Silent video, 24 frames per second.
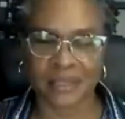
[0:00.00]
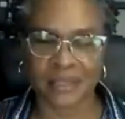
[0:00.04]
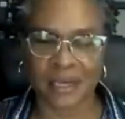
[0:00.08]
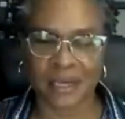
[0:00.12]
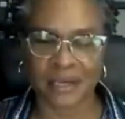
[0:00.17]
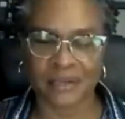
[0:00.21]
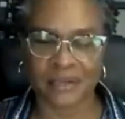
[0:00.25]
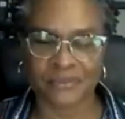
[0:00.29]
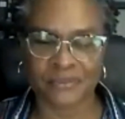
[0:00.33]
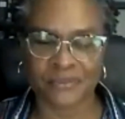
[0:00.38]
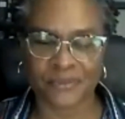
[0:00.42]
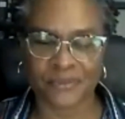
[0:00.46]

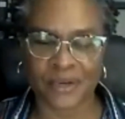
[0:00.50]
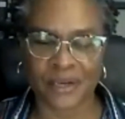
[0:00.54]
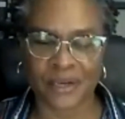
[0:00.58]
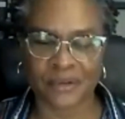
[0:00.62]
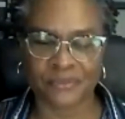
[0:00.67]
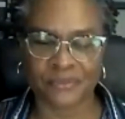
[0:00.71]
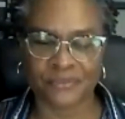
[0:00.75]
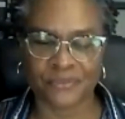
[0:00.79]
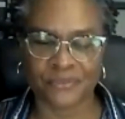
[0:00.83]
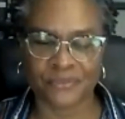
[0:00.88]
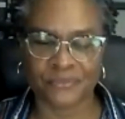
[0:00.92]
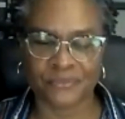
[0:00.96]
of
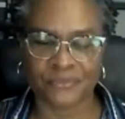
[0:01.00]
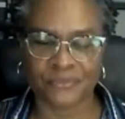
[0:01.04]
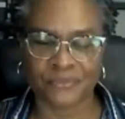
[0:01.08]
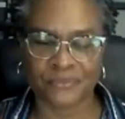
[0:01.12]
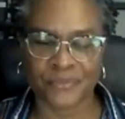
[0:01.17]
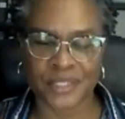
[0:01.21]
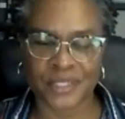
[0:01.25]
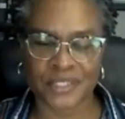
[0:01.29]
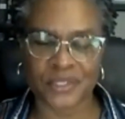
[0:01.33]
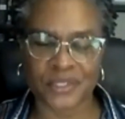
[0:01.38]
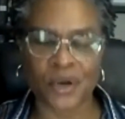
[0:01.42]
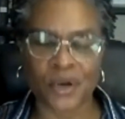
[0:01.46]
of
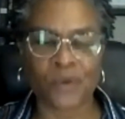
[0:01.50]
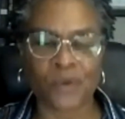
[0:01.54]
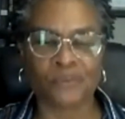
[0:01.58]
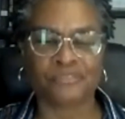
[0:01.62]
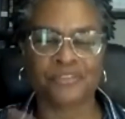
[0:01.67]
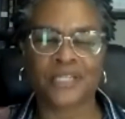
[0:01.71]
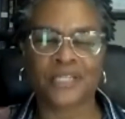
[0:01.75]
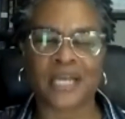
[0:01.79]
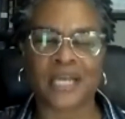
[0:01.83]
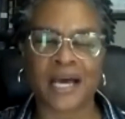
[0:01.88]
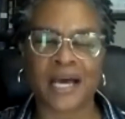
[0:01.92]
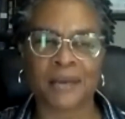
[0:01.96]
this whole
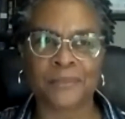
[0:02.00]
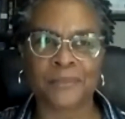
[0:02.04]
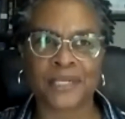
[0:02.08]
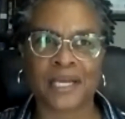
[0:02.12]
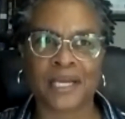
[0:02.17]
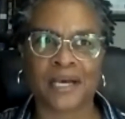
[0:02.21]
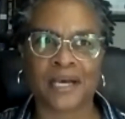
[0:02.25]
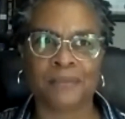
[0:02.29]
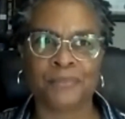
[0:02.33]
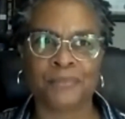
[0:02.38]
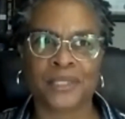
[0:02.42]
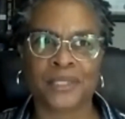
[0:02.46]

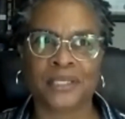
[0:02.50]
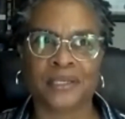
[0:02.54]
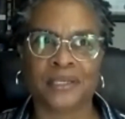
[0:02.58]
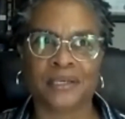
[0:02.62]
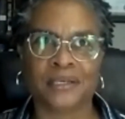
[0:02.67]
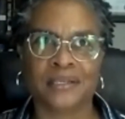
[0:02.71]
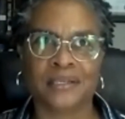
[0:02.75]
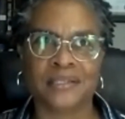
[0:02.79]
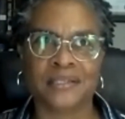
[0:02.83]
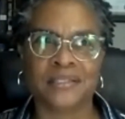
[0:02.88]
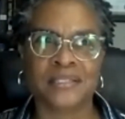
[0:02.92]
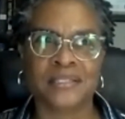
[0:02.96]
phenomenon
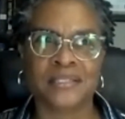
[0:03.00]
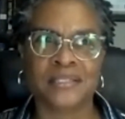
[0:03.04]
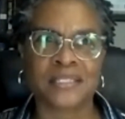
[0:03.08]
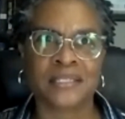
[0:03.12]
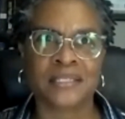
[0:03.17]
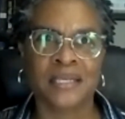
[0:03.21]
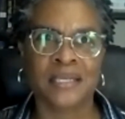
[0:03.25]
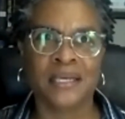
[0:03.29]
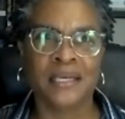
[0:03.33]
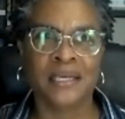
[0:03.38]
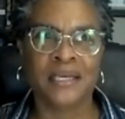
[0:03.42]
because